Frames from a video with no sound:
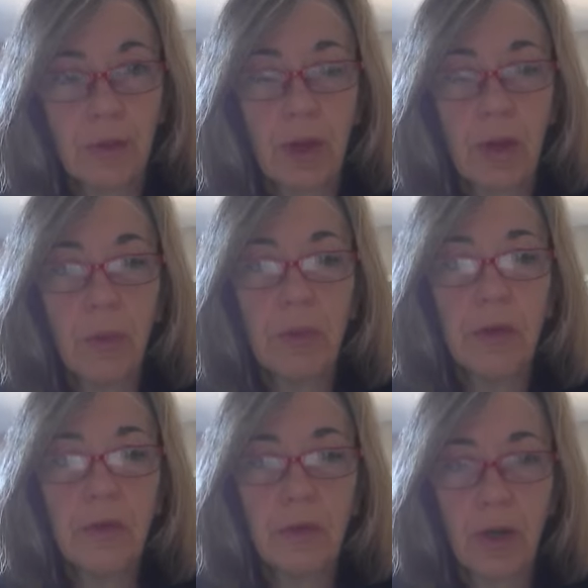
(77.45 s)

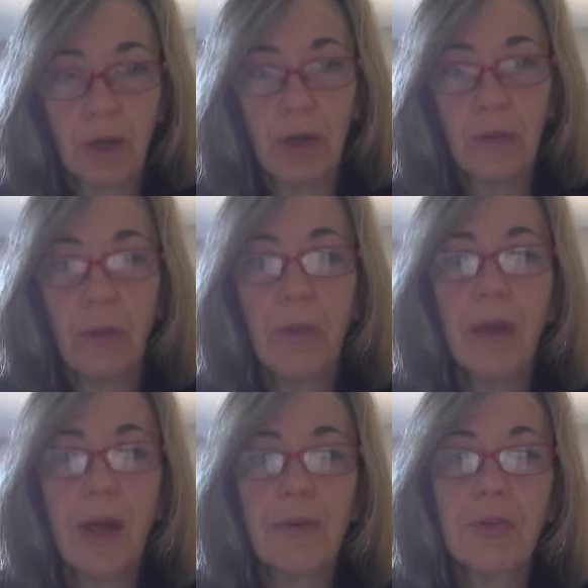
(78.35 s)
we will
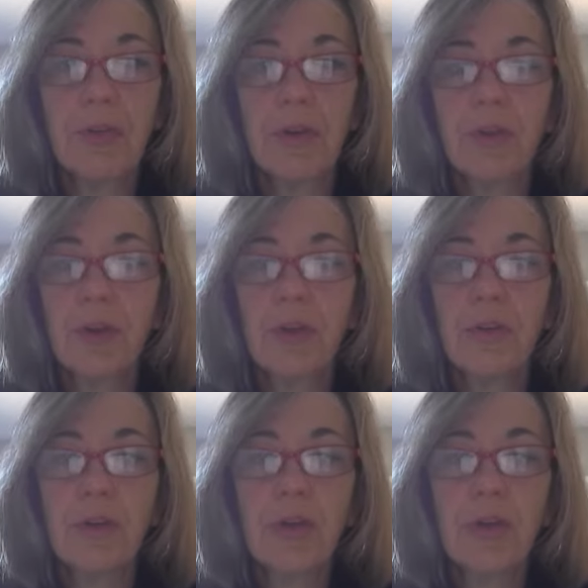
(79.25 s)
have as a discussion